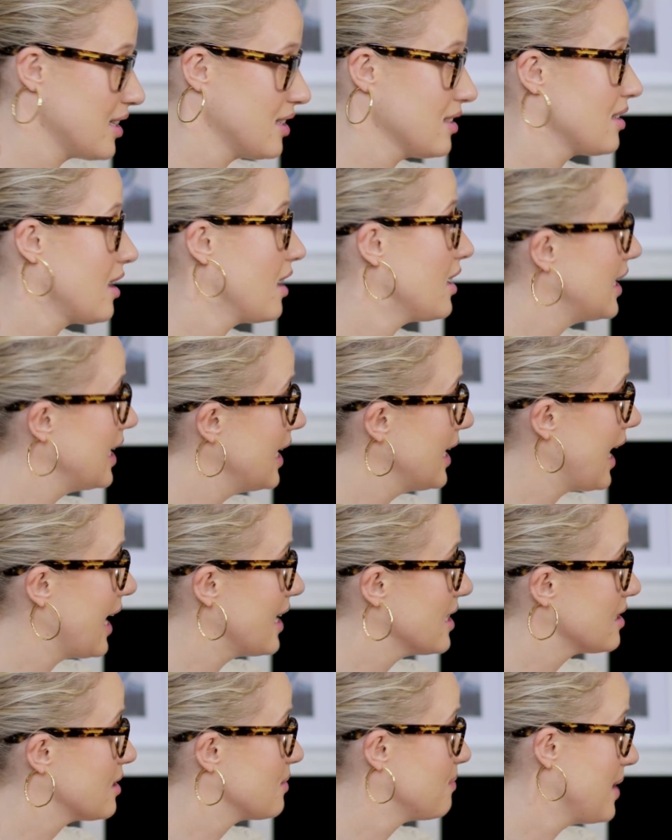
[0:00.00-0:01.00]
it certainly
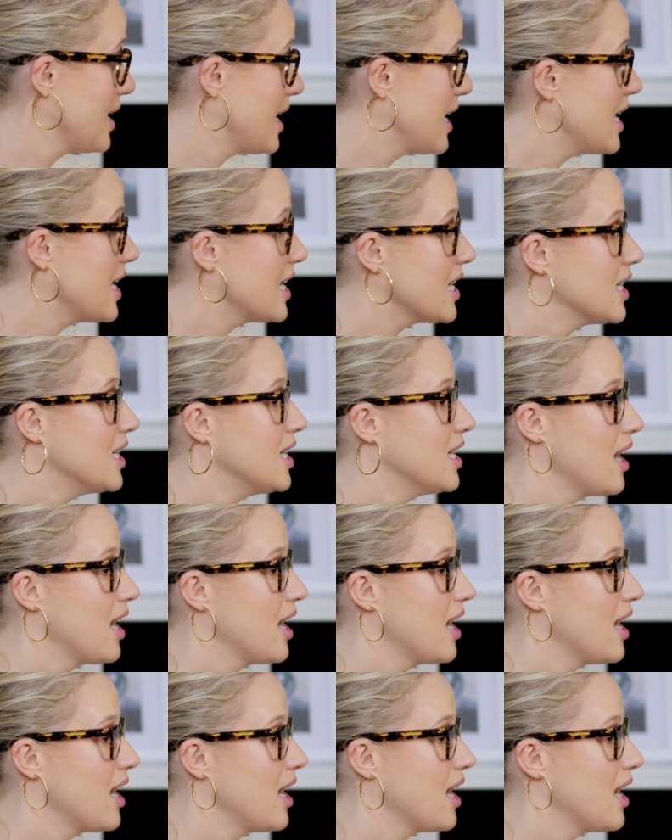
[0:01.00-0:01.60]
has me,